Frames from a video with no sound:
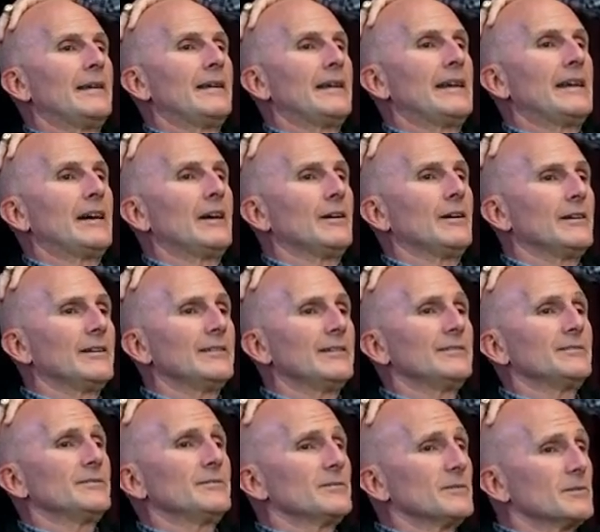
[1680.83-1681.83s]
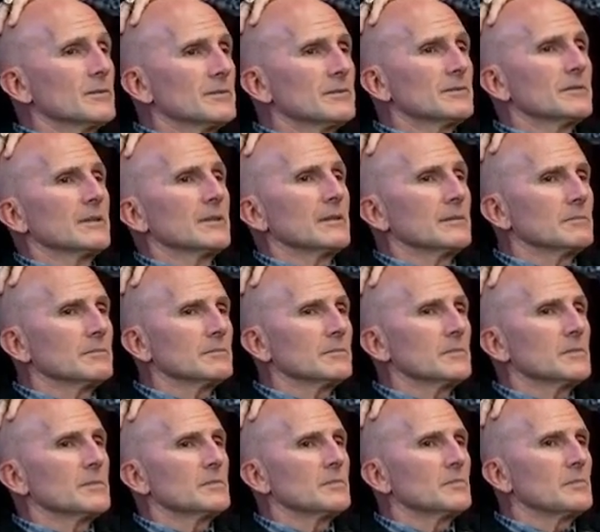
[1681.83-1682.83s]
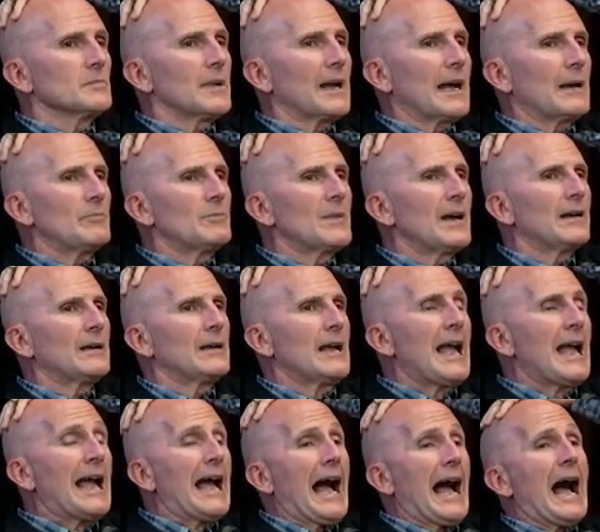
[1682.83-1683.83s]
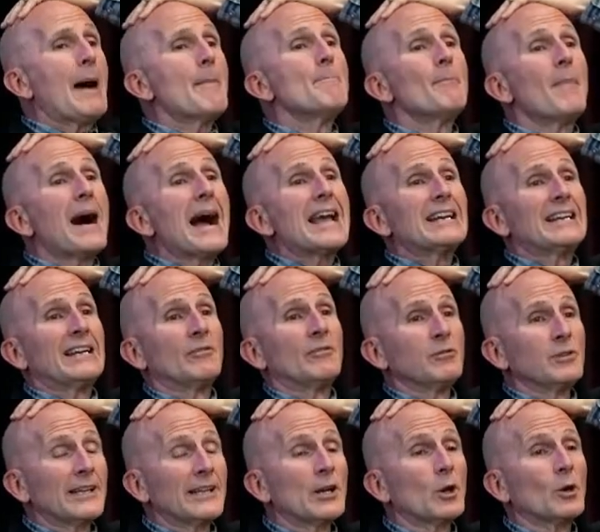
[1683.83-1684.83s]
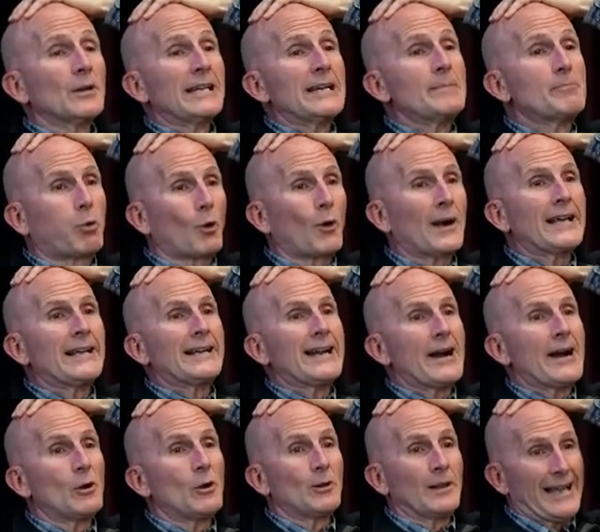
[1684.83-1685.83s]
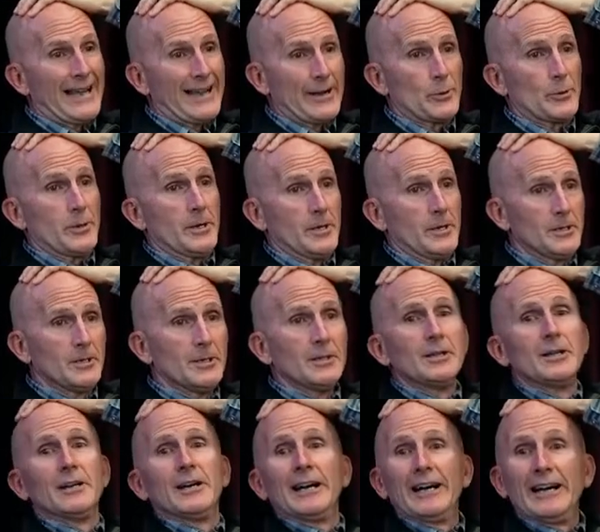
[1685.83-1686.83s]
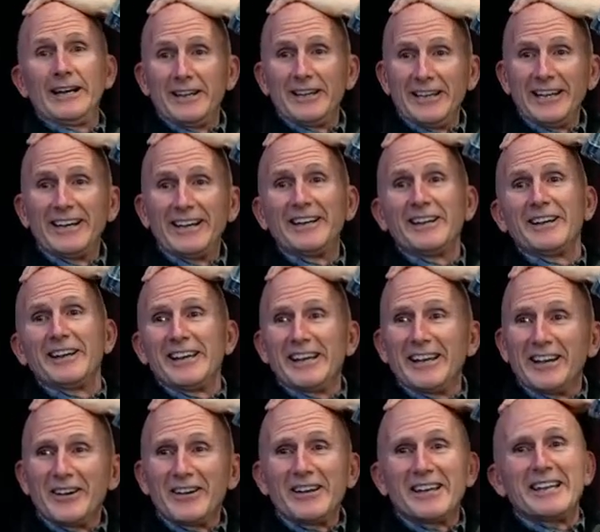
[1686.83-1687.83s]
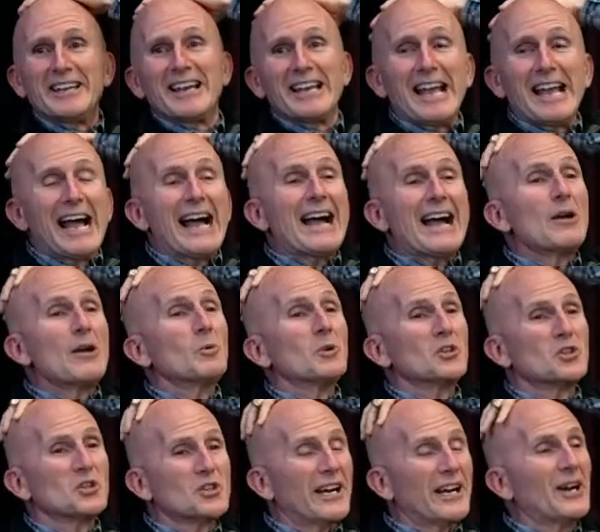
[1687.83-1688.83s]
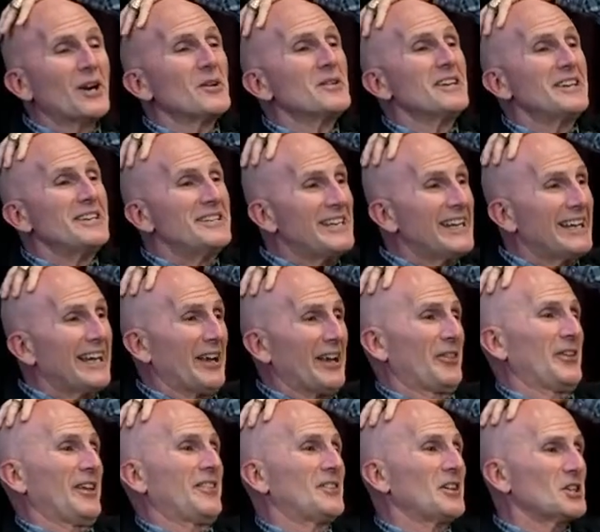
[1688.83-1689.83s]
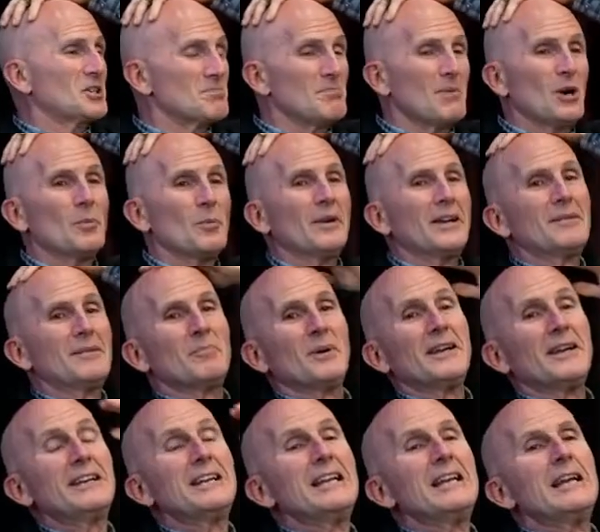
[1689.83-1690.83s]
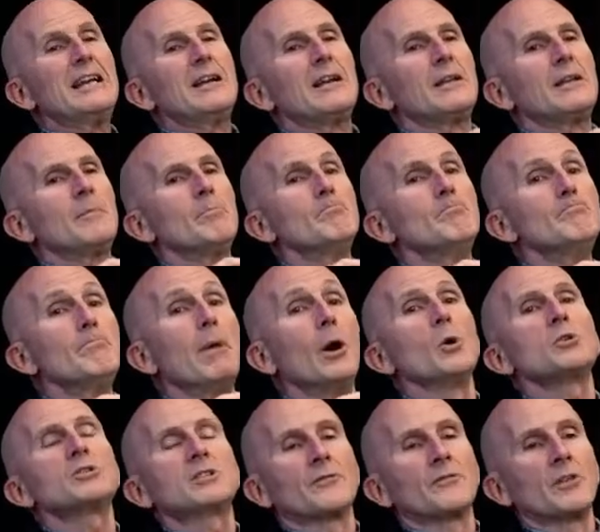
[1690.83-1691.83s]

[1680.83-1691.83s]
uh, uh, uh, I'm not, I might have literally prayed out loud. I, I, was scared to death at this moment, but most of the Le